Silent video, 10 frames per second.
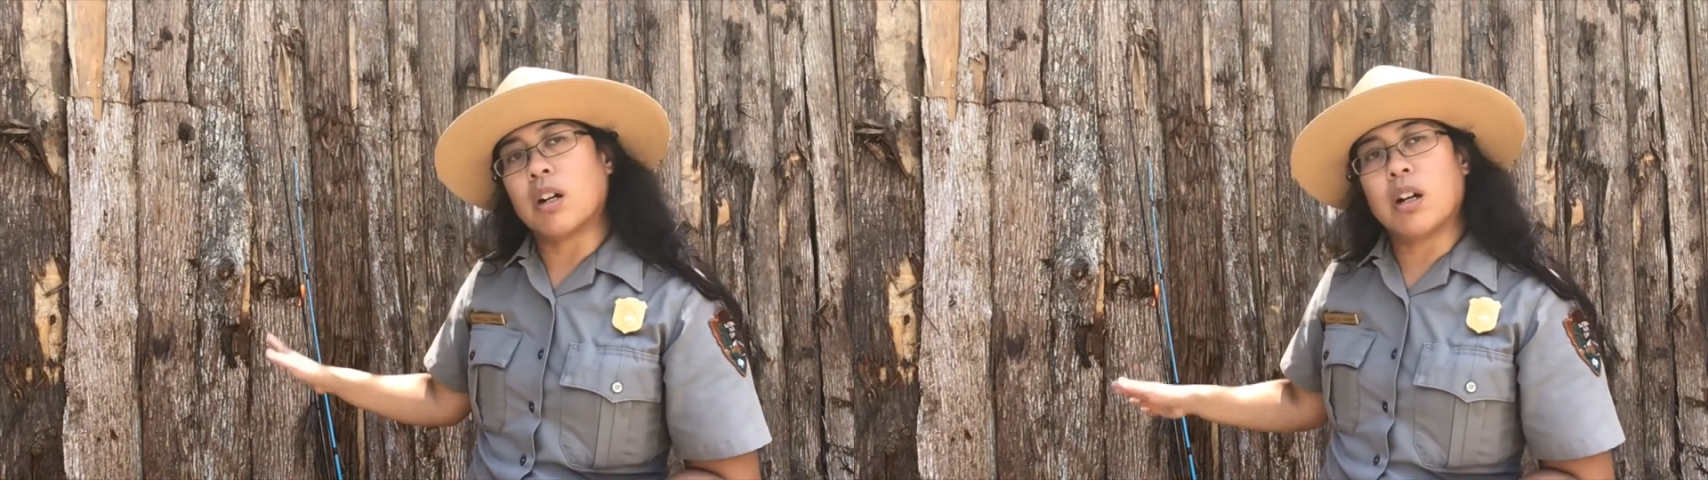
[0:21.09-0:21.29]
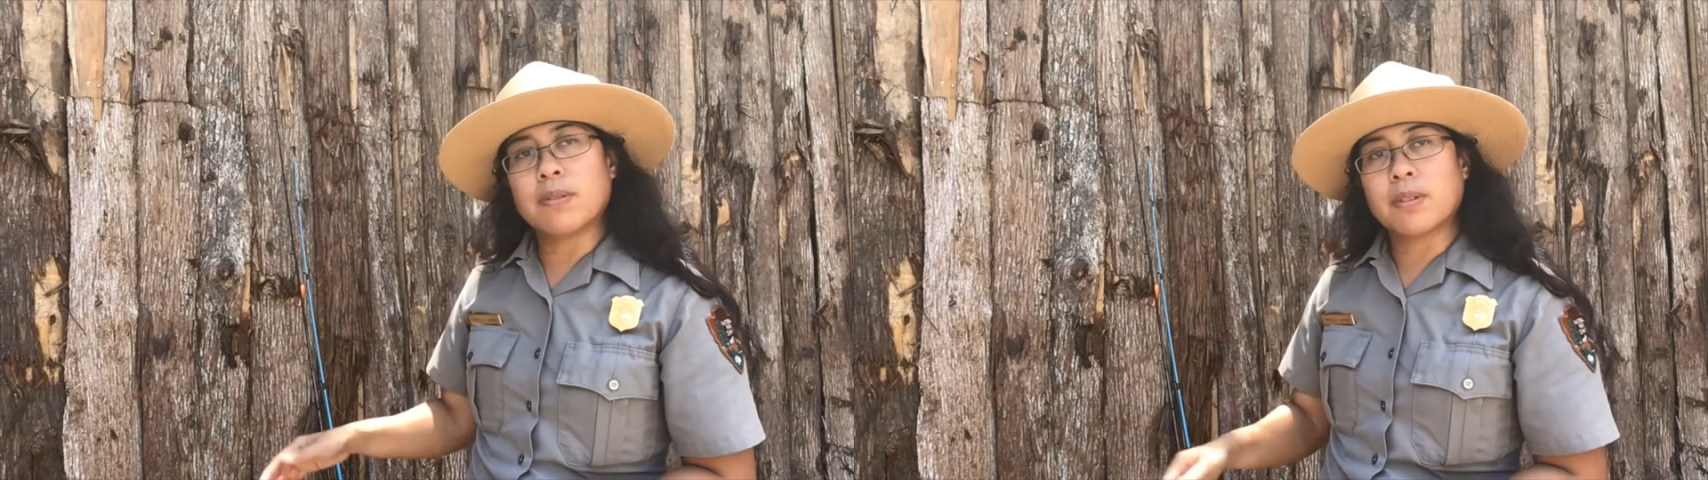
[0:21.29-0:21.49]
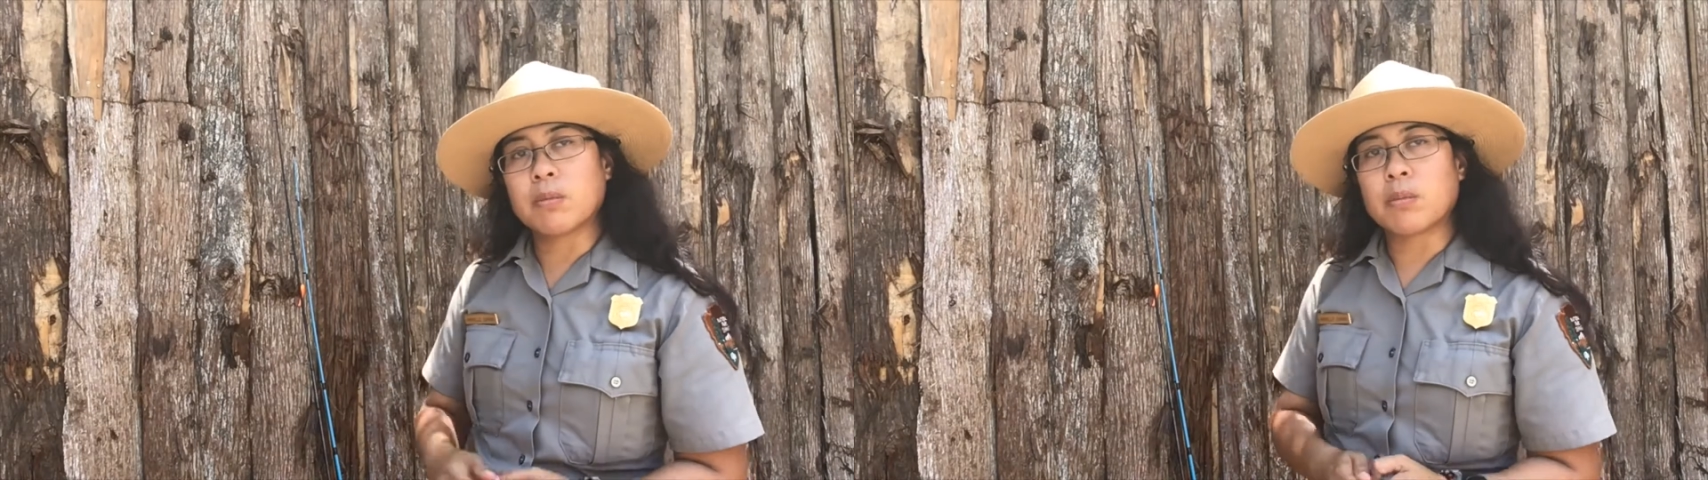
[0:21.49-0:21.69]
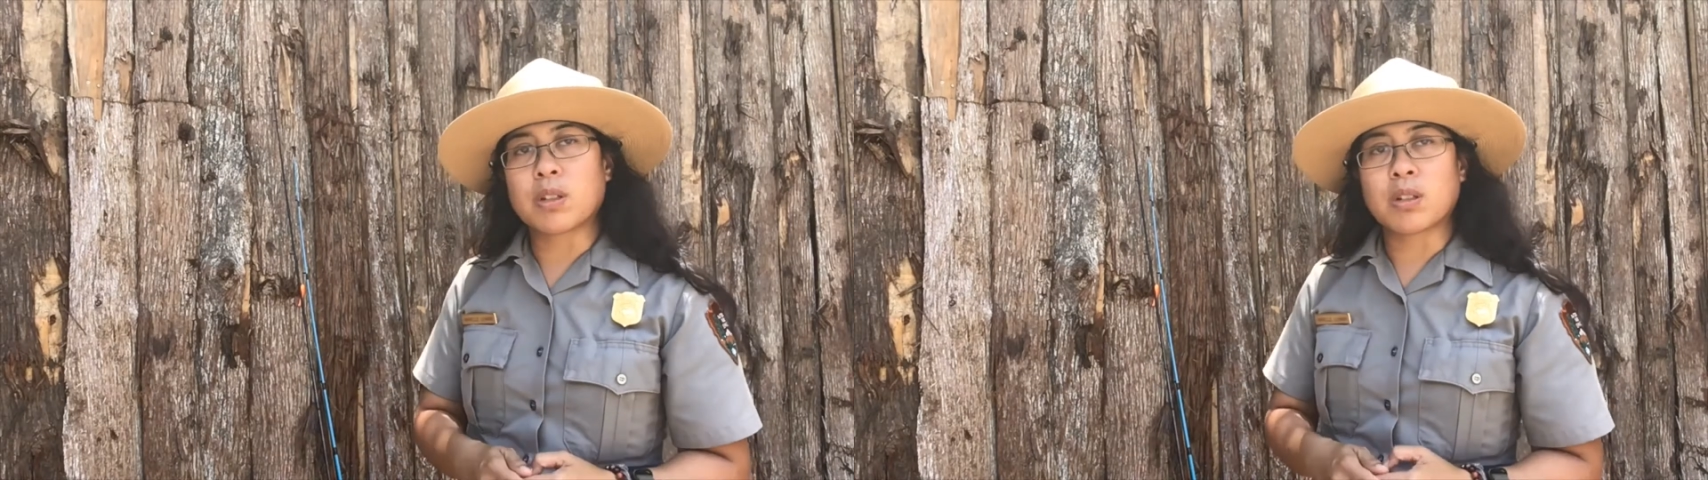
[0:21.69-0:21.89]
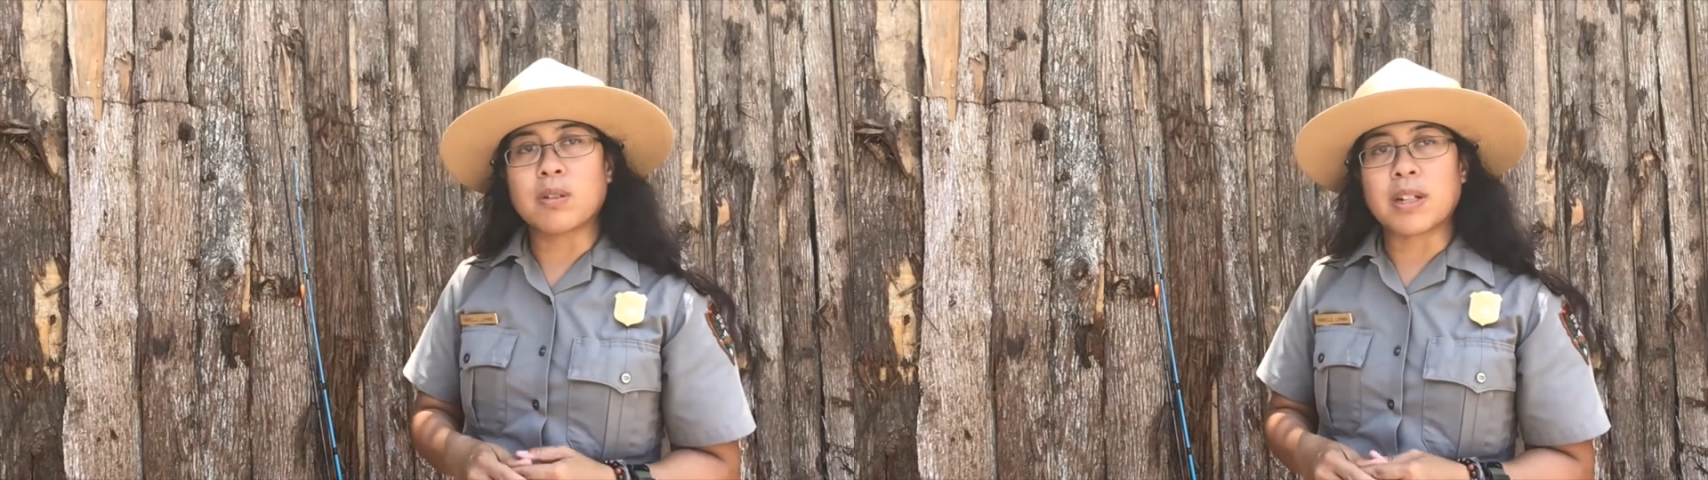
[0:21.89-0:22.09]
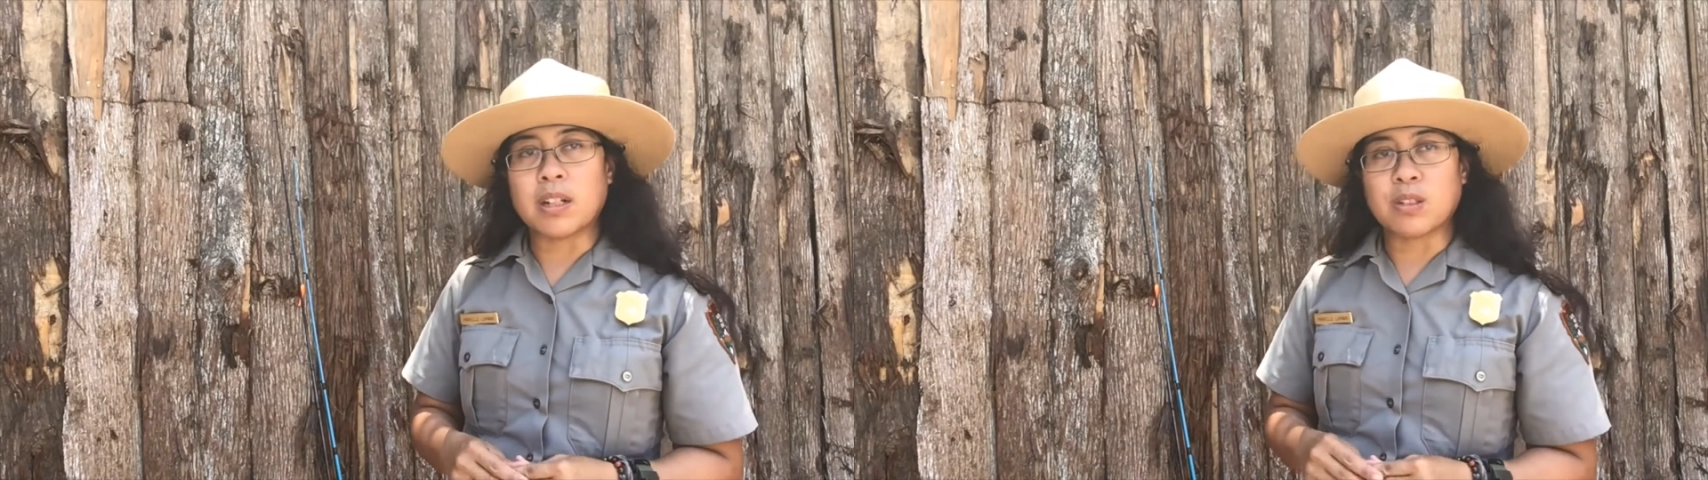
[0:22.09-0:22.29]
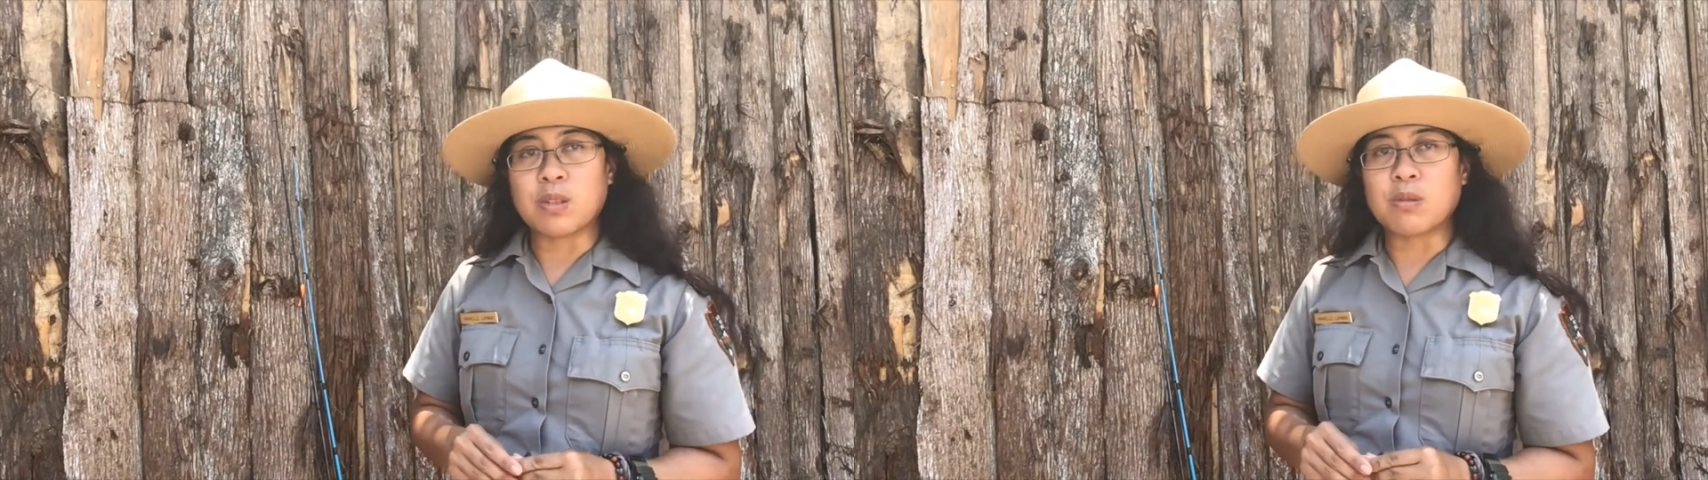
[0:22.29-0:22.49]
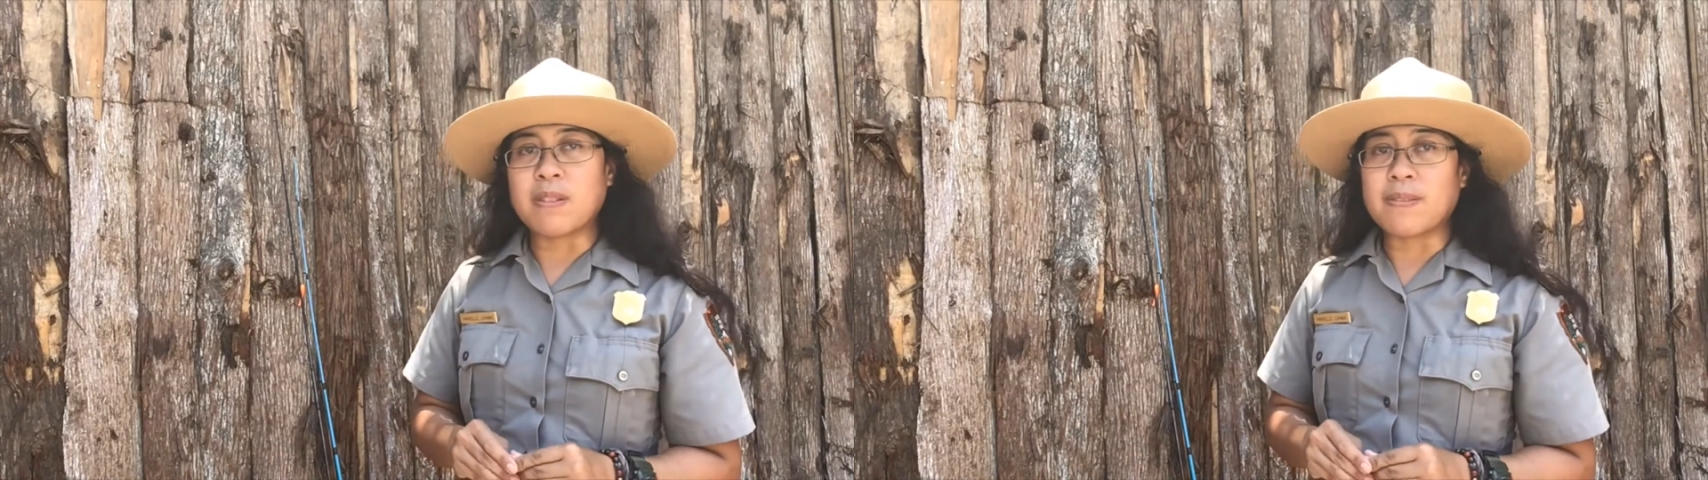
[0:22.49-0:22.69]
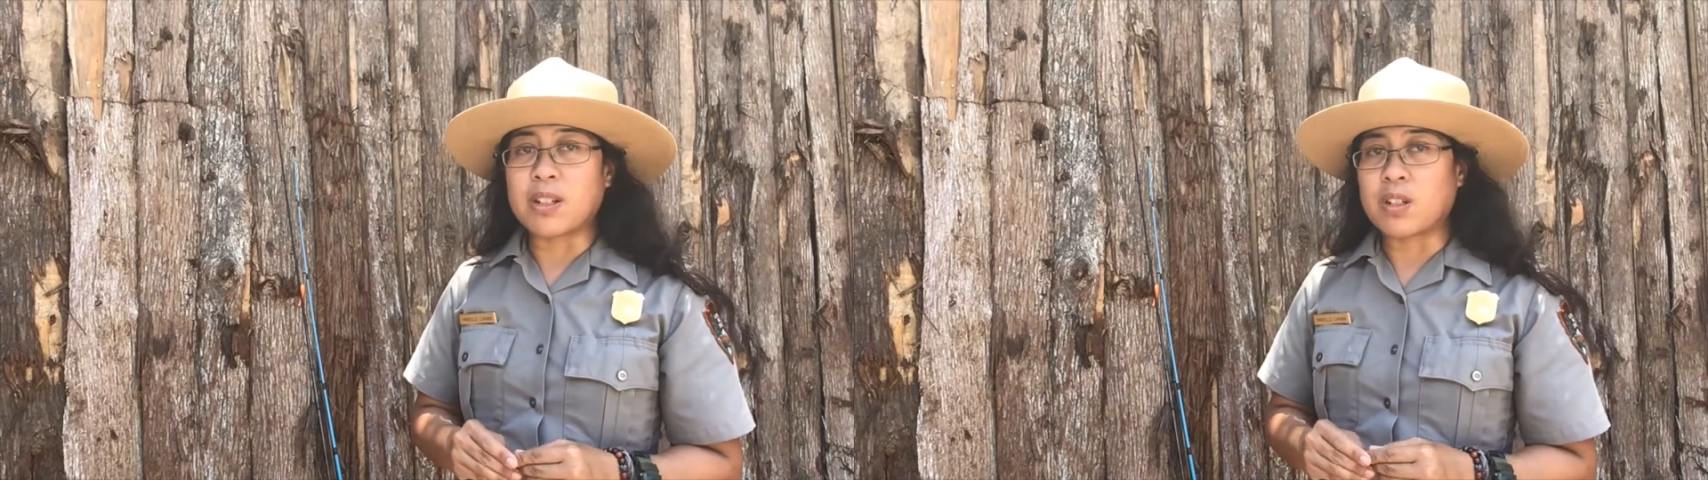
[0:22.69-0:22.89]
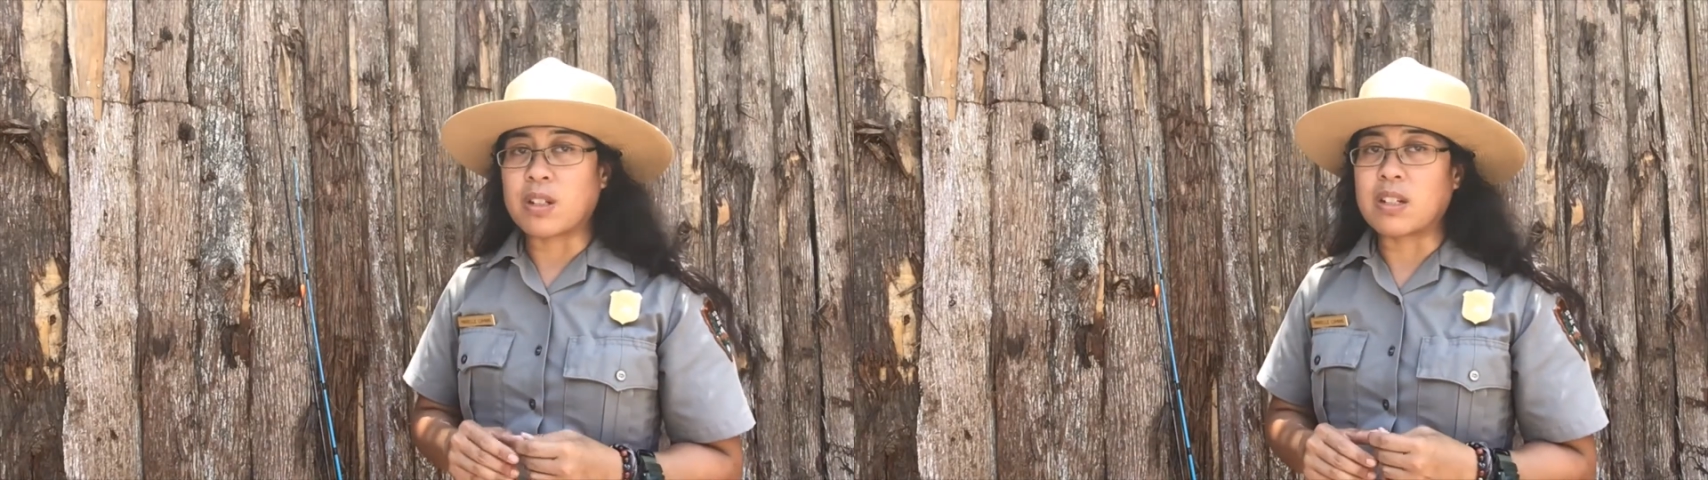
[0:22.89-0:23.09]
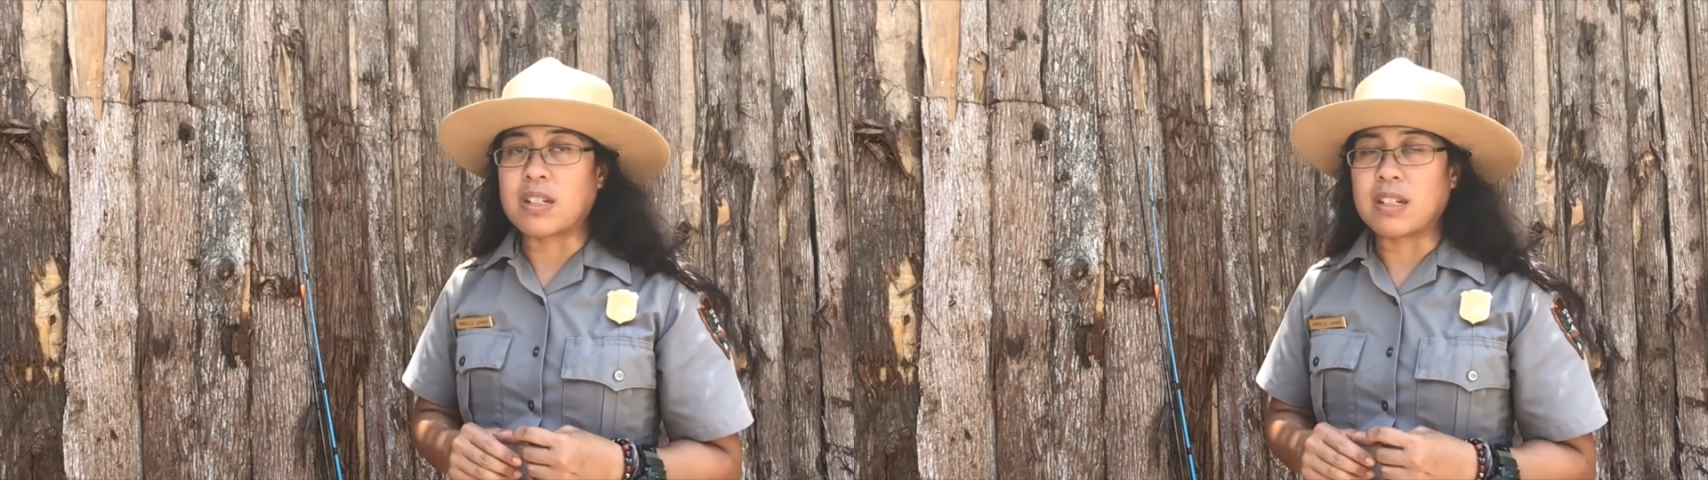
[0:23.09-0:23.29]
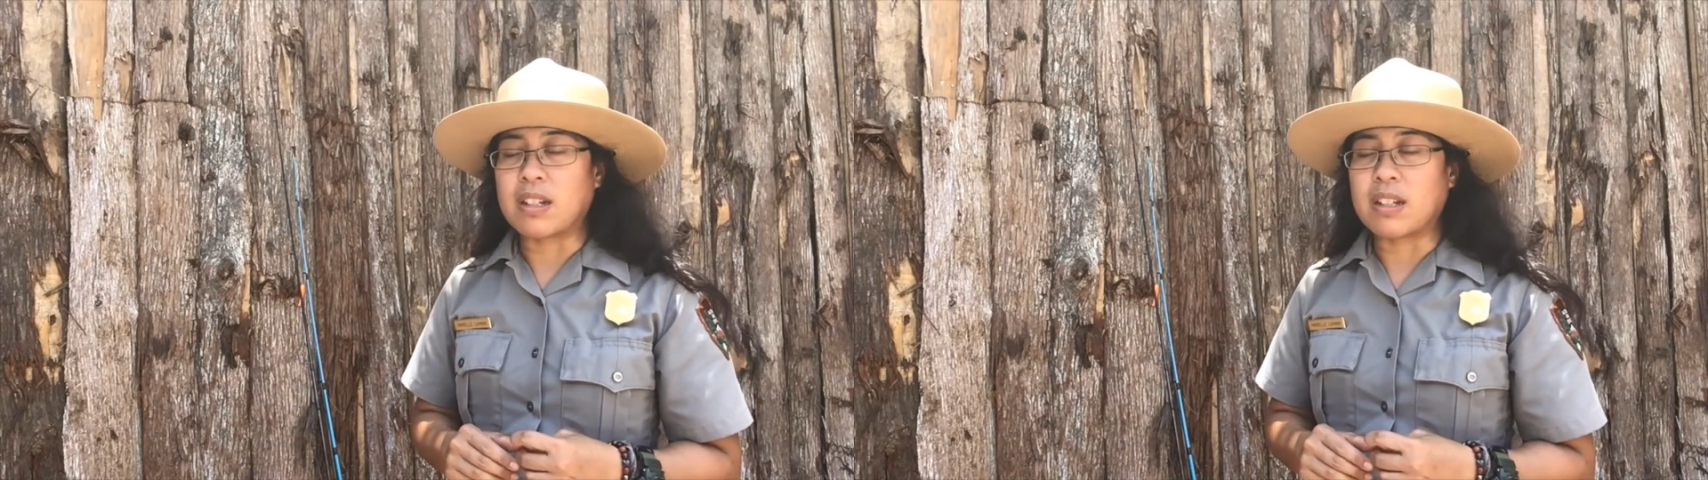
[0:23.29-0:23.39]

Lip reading: often when you're going out to a fishing